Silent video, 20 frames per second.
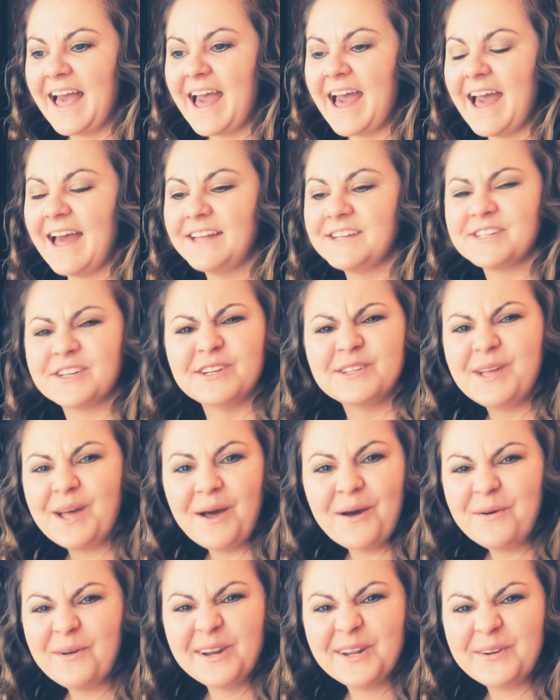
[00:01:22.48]
And she goes,
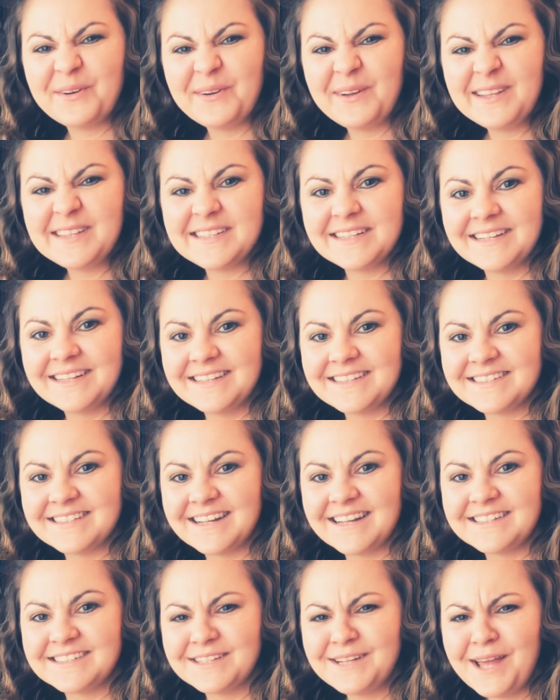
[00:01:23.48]
oh, what a coincidence.
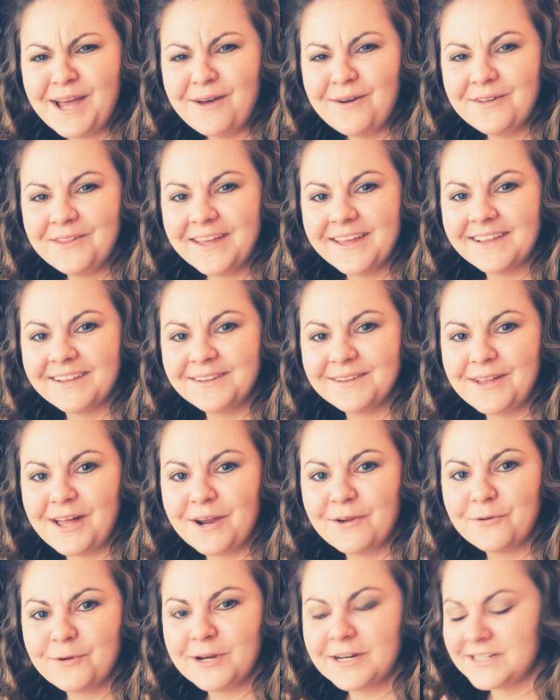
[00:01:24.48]
And I said, no, like a
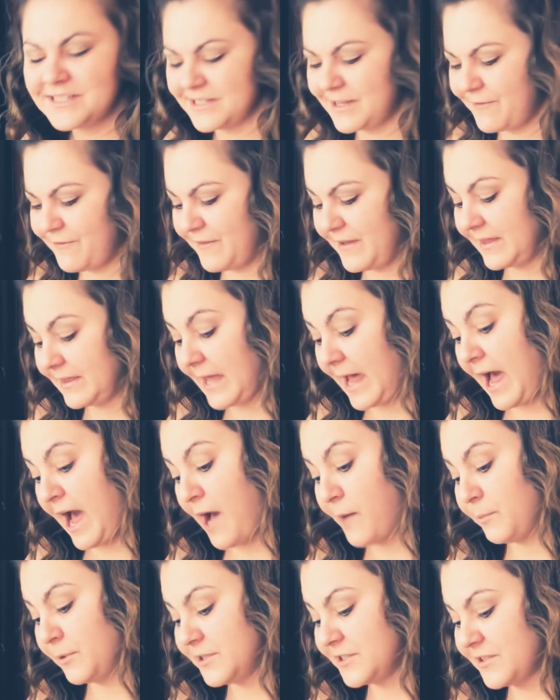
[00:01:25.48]
lot of weird stuff like that
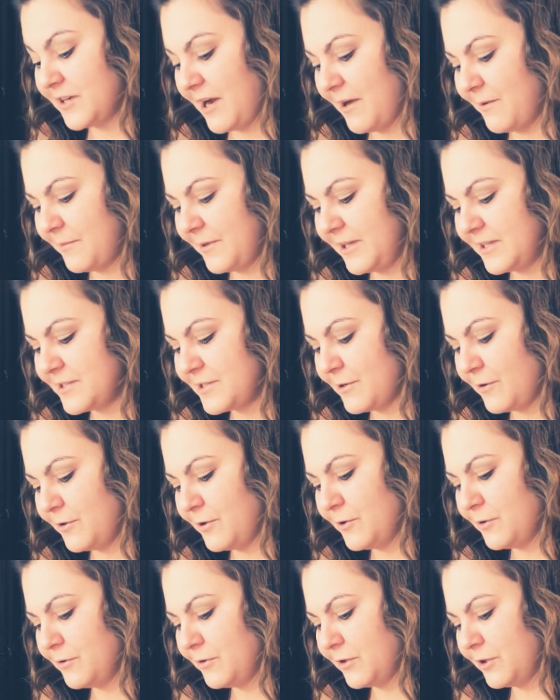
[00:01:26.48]
happens around me, so
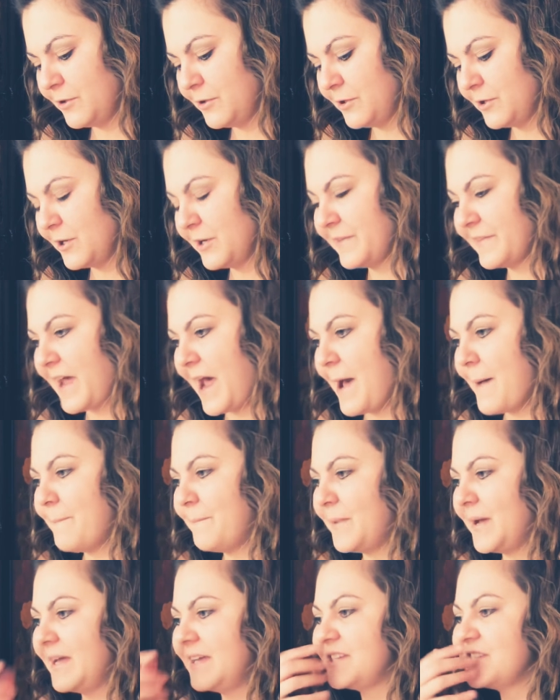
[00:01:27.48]
you'll, you'll learn that.
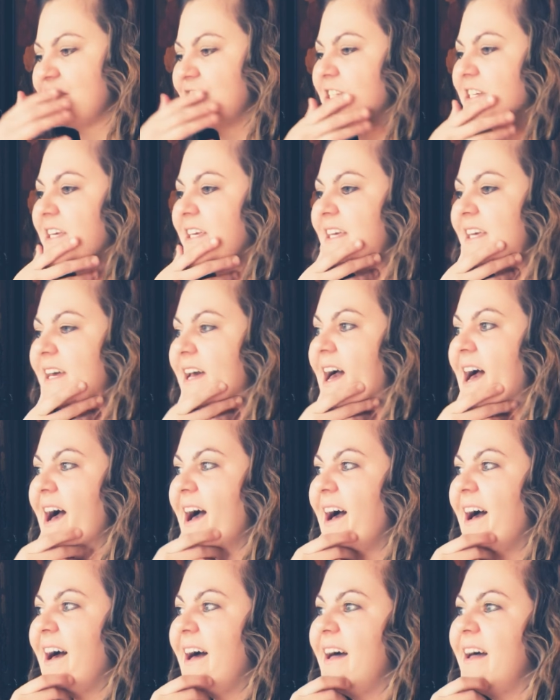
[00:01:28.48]
But she,
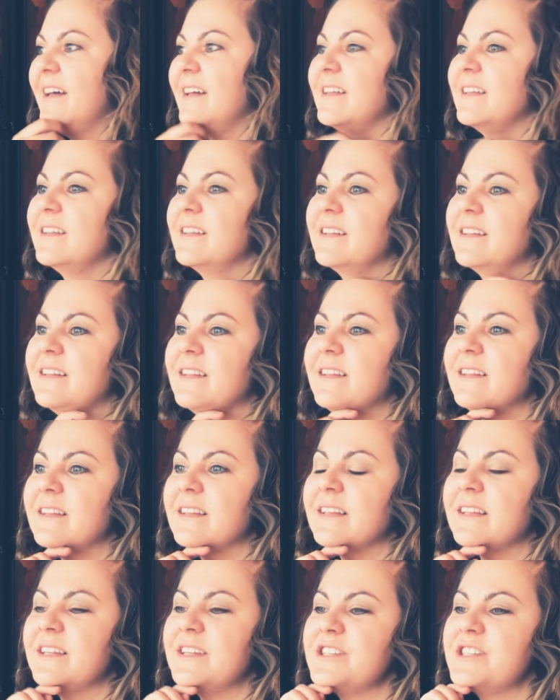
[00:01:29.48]
uh,
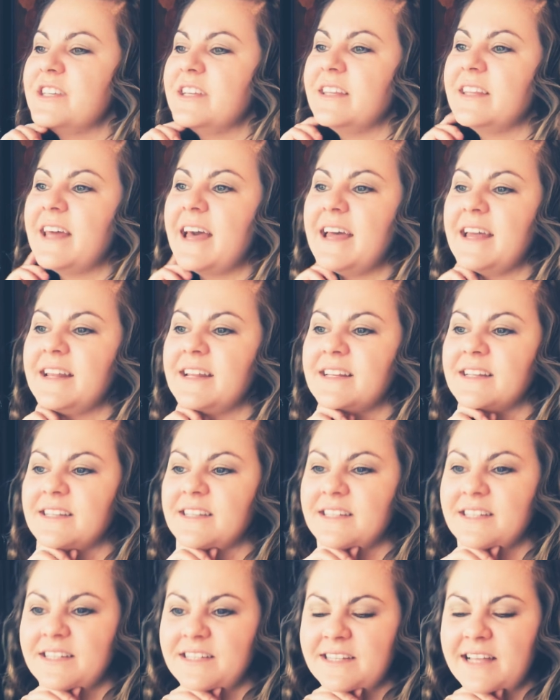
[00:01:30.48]
she
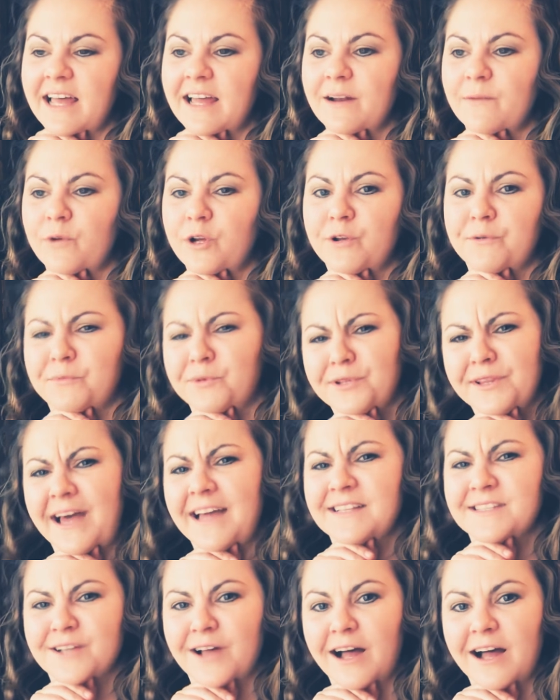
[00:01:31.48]
then said, well, well,
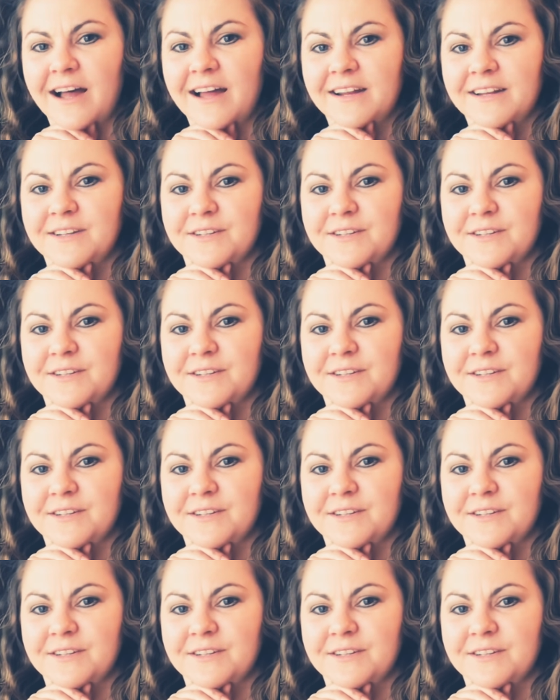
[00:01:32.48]
that's odd.